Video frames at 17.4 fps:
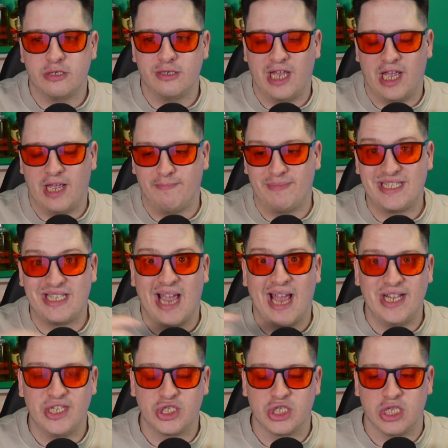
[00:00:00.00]

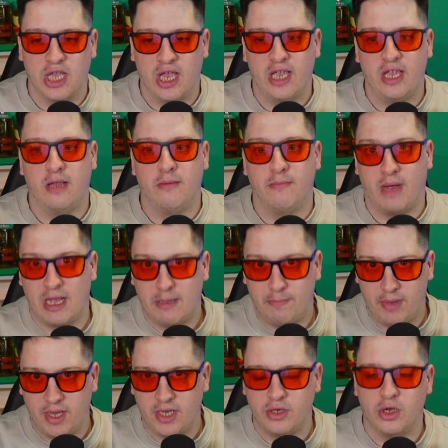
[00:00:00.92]
potentially, in my
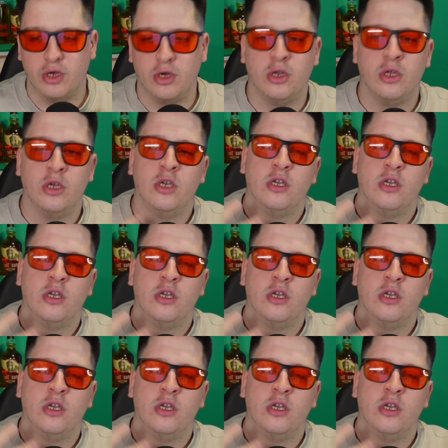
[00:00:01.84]
opinion,